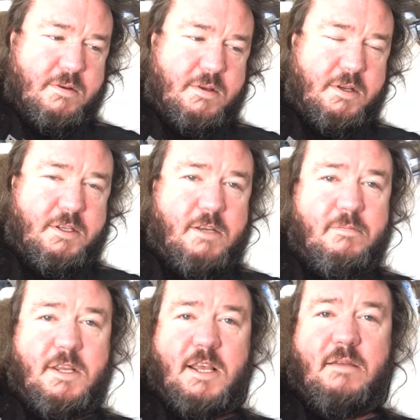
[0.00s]
Like
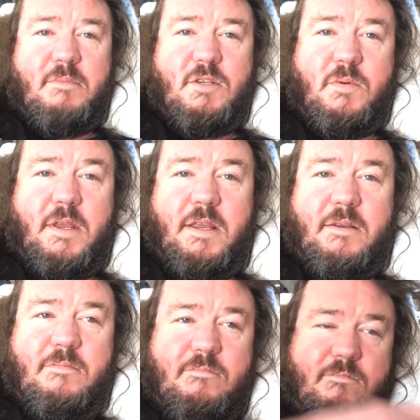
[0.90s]
sometime
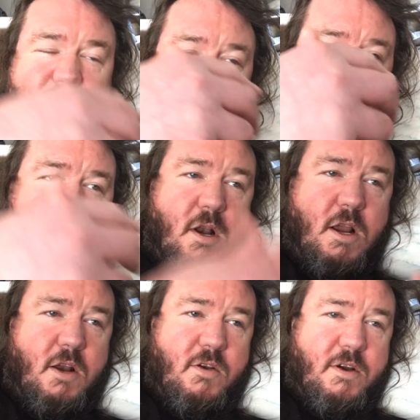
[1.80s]
between
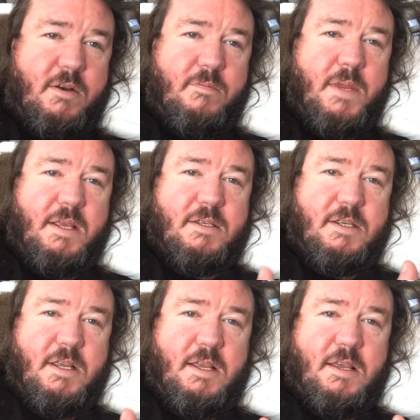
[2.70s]
100
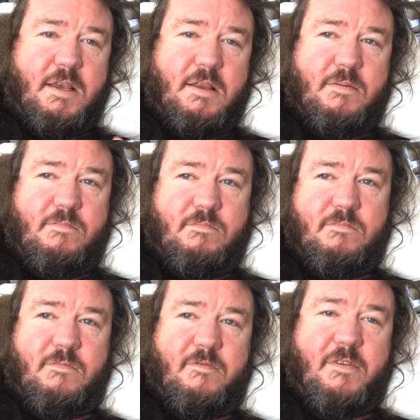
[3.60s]
BC and
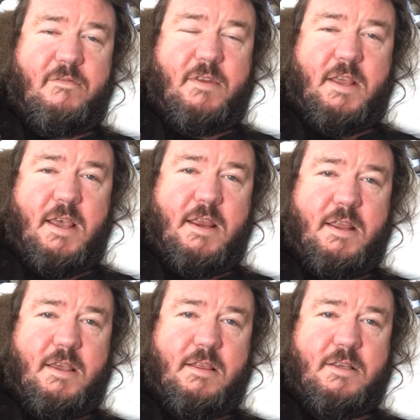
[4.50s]
50,
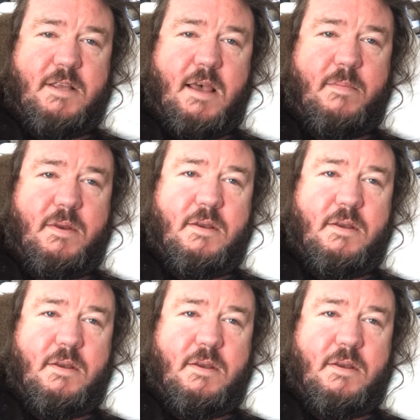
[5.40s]
80, this happened.